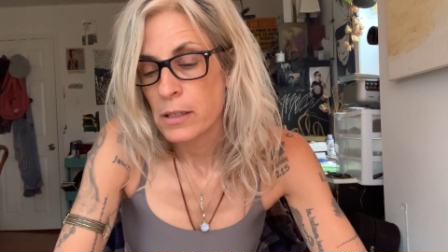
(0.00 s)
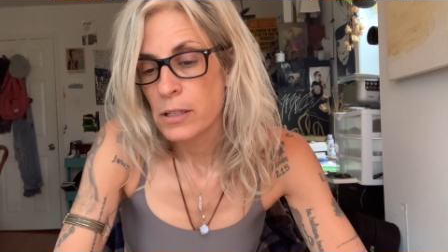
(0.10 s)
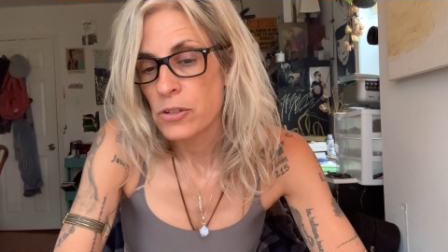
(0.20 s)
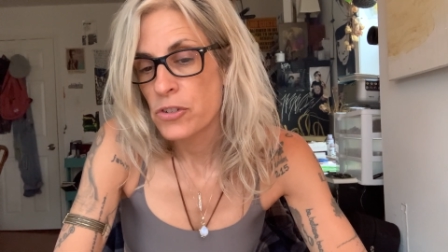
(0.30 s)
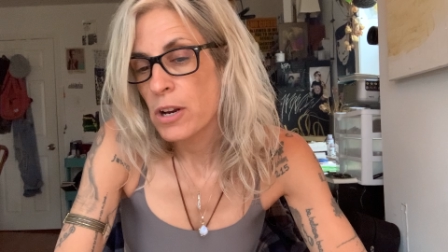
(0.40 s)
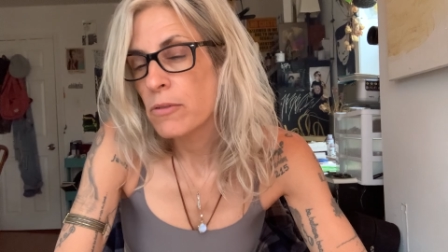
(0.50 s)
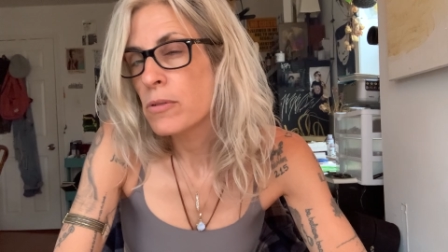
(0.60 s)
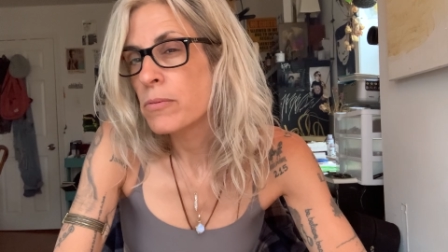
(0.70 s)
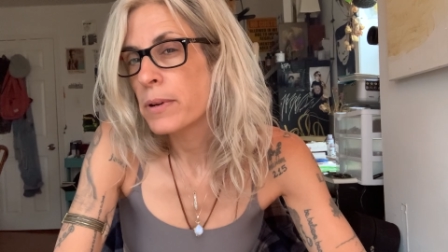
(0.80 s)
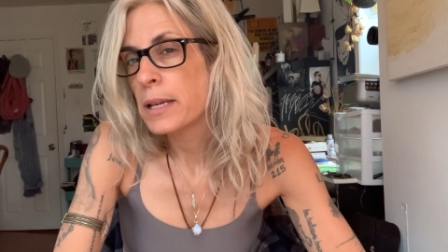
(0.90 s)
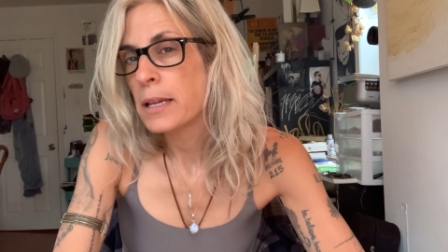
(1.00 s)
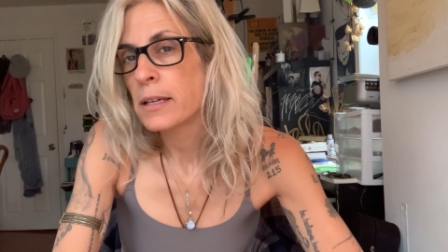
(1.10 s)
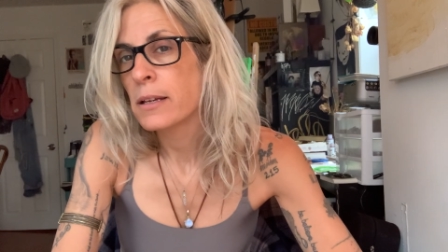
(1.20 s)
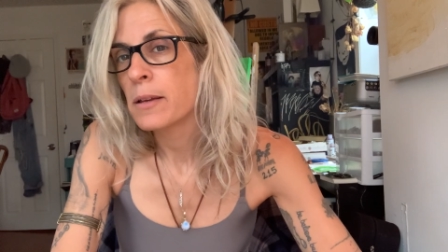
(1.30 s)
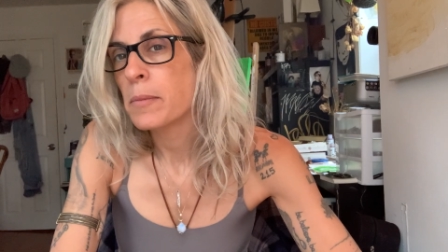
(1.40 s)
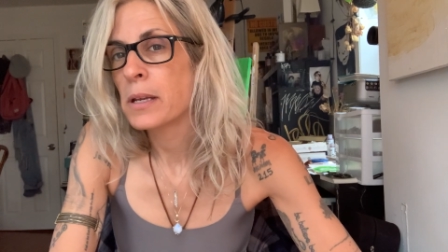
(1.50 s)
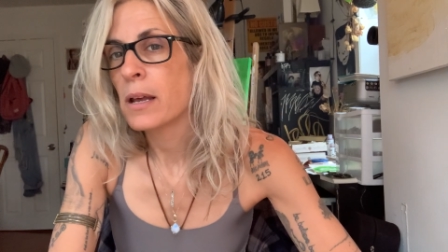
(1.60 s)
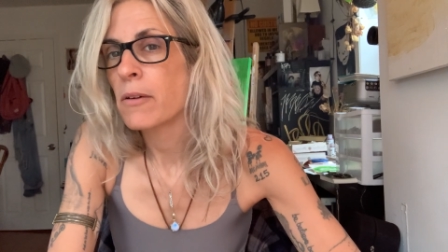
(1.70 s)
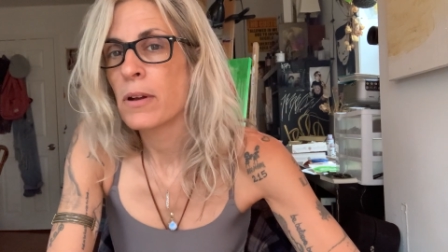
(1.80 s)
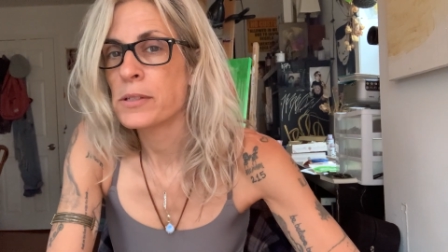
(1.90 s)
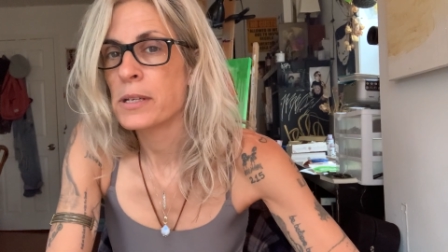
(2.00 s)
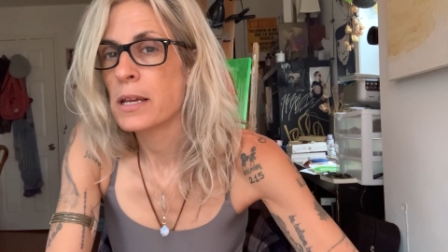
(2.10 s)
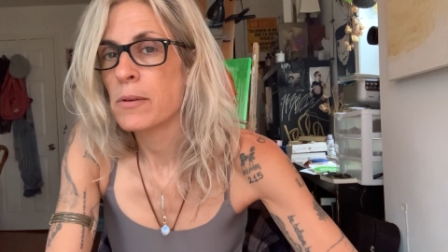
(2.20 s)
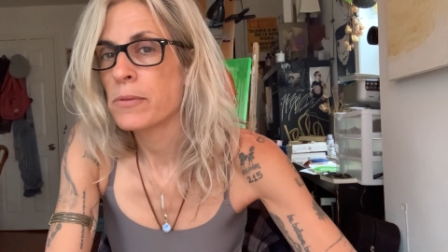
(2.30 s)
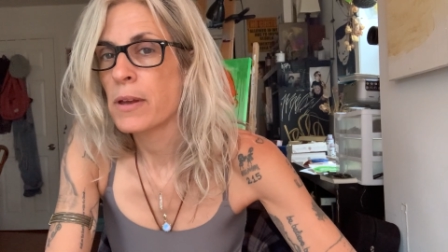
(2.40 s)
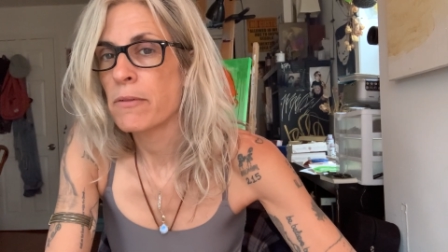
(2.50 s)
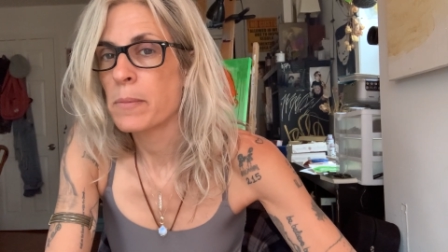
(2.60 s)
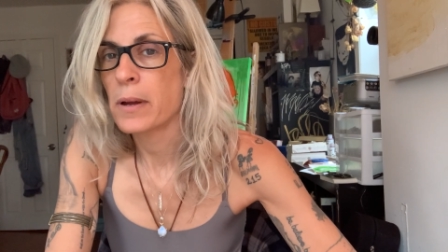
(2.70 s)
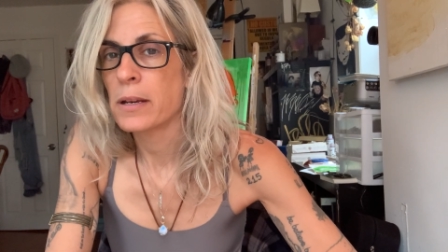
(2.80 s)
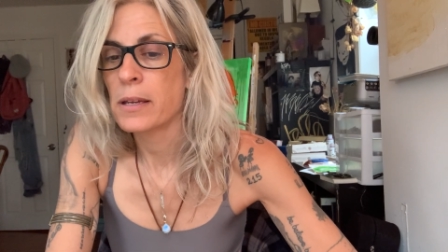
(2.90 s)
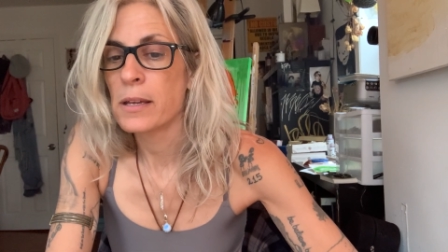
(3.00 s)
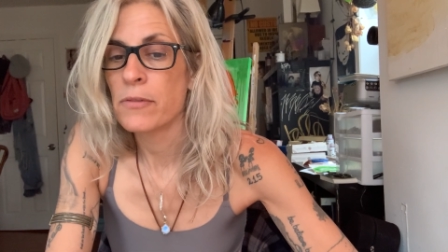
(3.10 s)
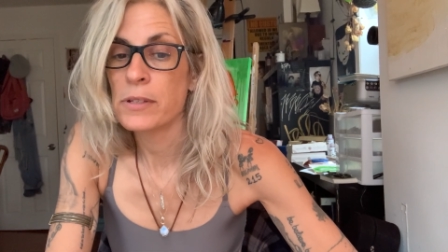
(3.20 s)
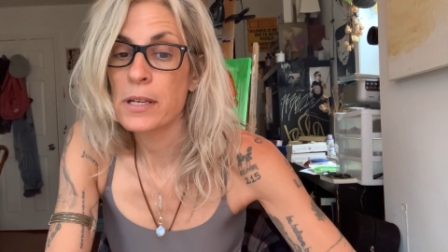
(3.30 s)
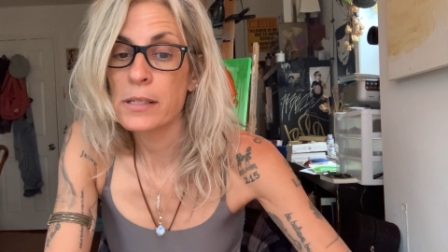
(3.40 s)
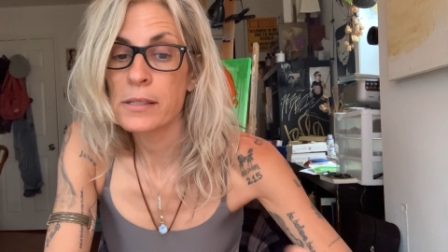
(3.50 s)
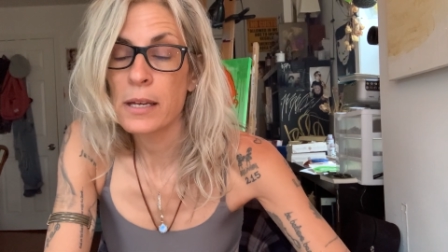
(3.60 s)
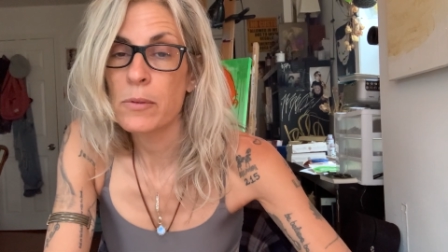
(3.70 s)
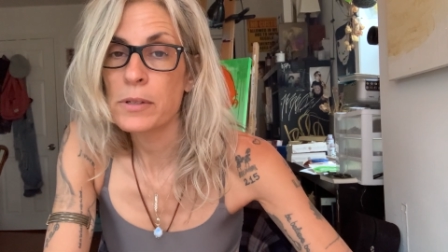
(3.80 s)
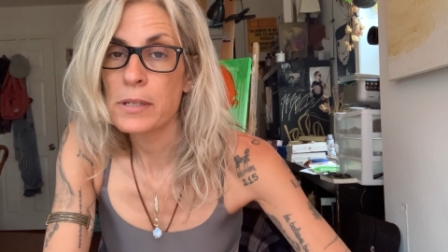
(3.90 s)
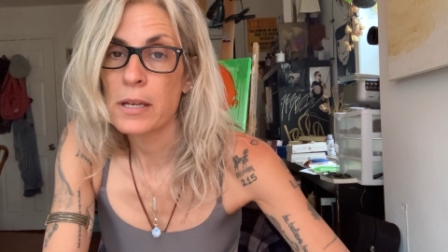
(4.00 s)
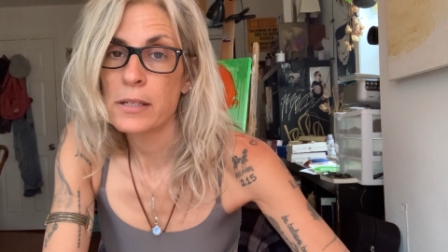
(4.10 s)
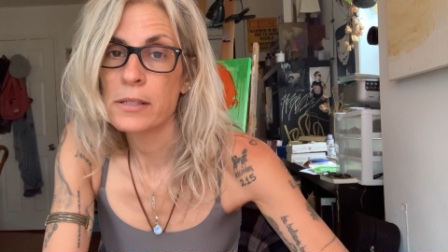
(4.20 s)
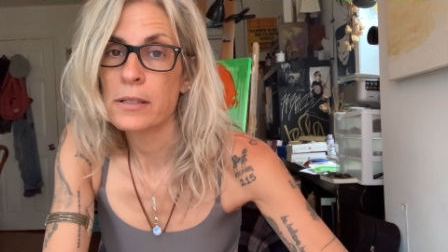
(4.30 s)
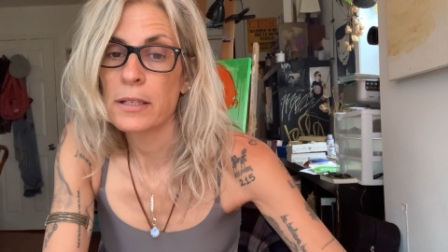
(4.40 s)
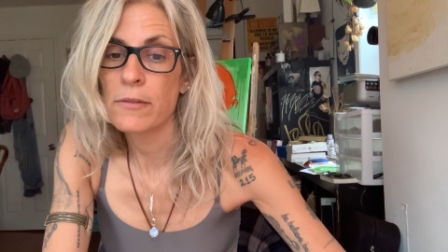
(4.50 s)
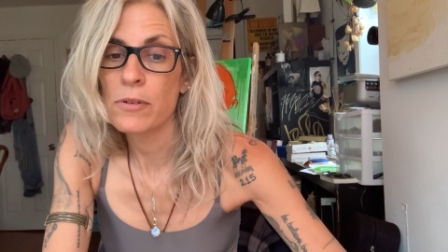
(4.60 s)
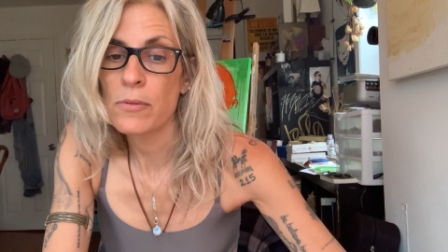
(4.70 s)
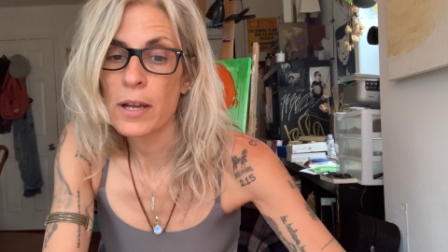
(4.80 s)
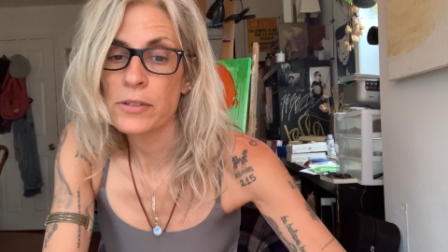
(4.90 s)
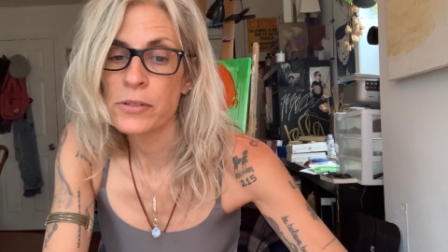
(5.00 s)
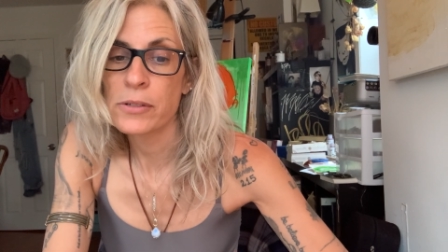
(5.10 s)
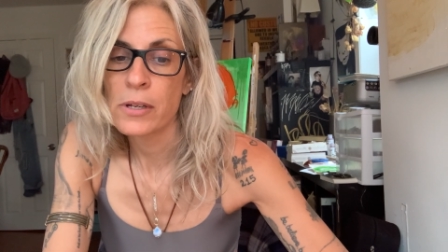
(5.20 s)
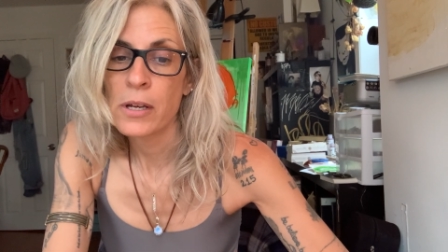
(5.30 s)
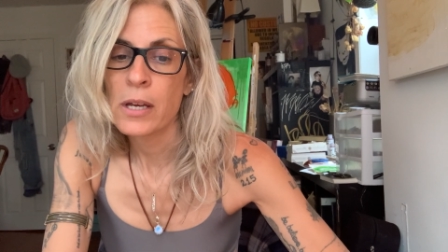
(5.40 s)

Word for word: It's a general reading. It might not resonate with everybody. If it does, take what does and leave the rest.